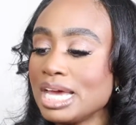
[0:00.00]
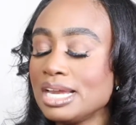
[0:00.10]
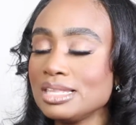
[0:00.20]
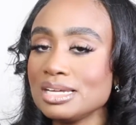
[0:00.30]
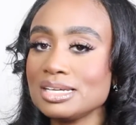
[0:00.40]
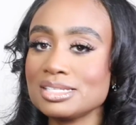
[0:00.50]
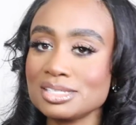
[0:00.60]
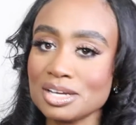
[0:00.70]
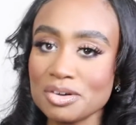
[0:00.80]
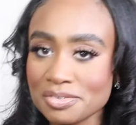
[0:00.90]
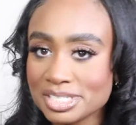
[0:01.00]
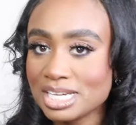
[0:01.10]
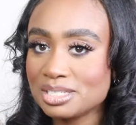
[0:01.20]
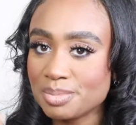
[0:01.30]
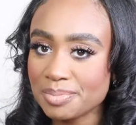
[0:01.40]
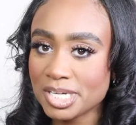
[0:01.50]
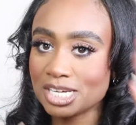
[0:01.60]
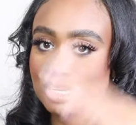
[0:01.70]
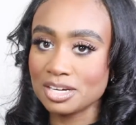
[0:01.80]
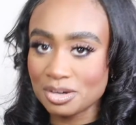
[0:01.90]
anything that says like oversized, maybe
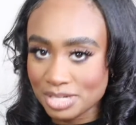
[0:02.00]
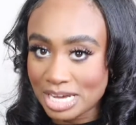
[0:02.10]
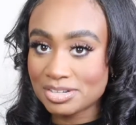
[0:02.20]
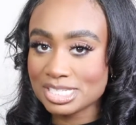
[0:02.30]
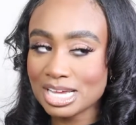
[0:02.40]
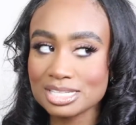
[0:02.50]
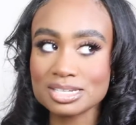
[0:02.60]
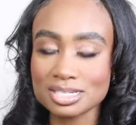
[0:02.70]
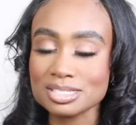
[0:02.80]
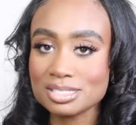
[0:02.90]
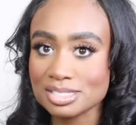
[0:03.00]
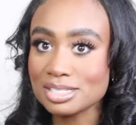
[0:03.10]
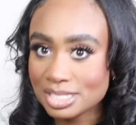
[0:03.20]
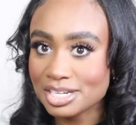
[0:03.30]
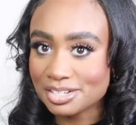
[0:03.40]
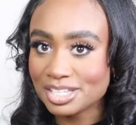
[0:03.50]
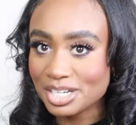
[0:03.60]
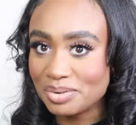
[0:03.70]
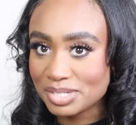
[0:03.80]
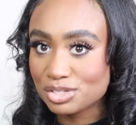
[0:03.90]
go down a size because it's literally
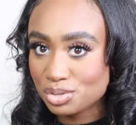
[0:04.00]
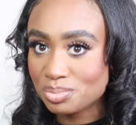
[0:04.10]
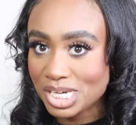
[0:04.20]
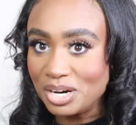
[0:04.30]
going to be